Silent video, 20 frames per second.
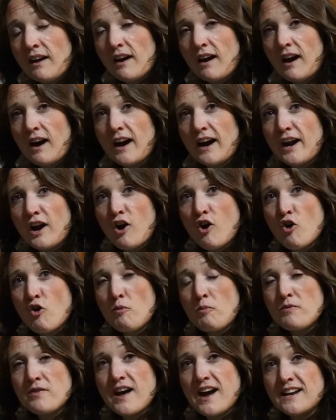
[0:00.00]
I
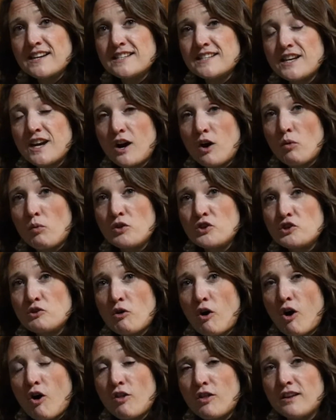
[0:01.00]
hope that I wish you
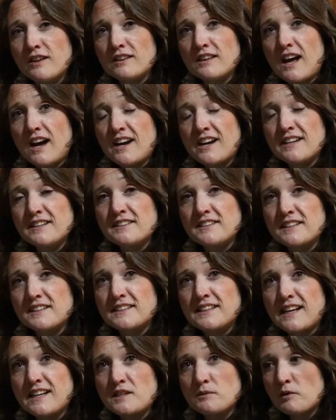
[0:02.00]
all the luck and
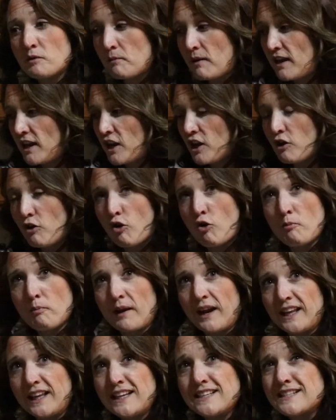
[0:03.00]
success with making your own
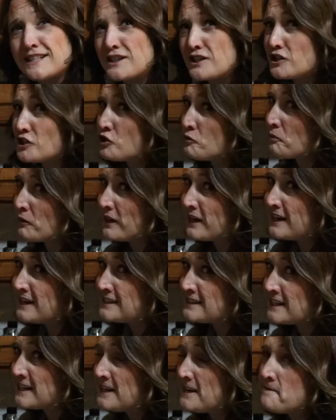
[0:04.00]
Baileys. It's super
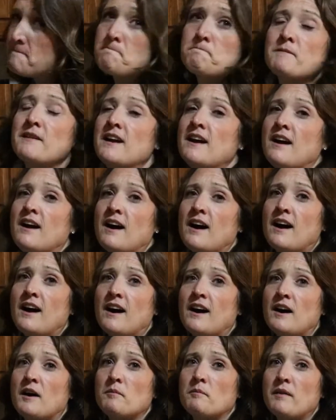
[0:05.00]
easy.
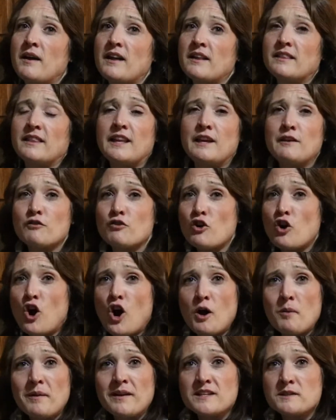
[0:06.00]
And leave your
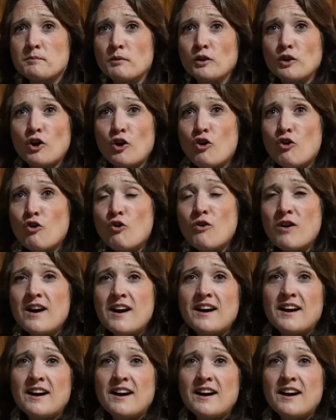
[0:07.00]
comments below.